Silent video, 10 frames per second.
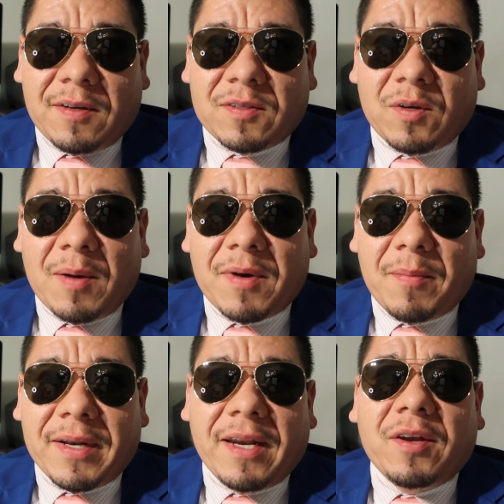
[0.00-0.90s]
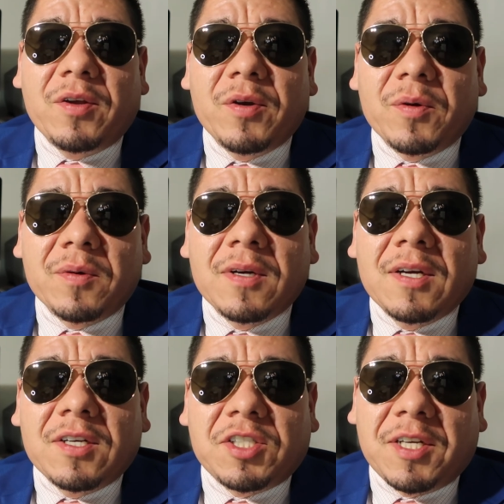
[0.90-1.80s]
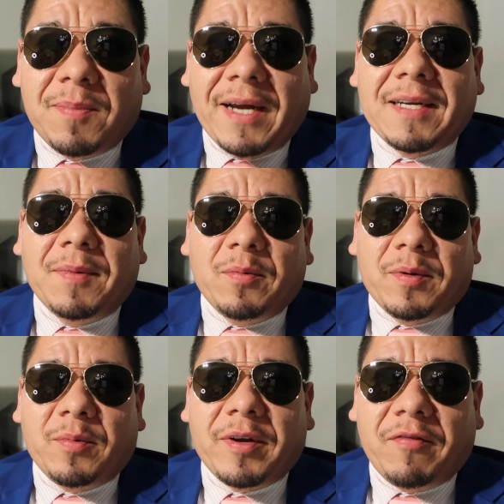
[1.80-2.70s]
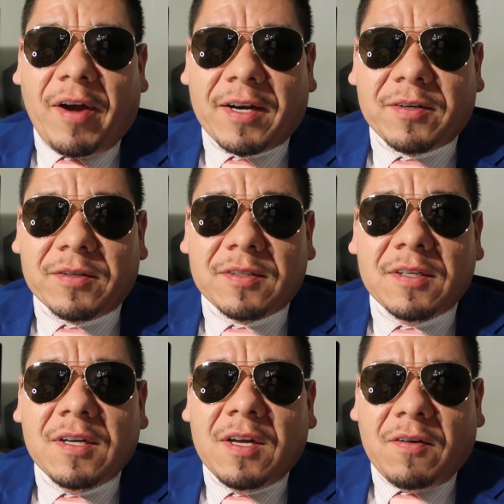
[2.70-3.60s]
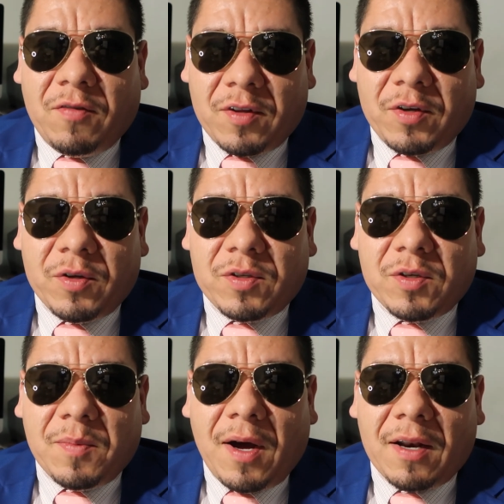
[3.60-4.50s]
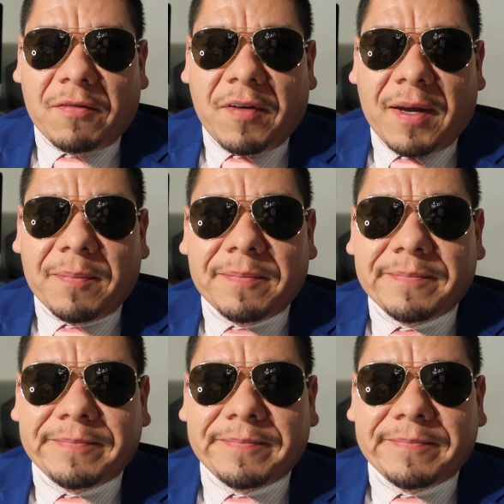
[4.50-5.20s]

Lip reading: so I'm nominating you, She Blinded Me with Refractors, for the YouTube Hall of Fame.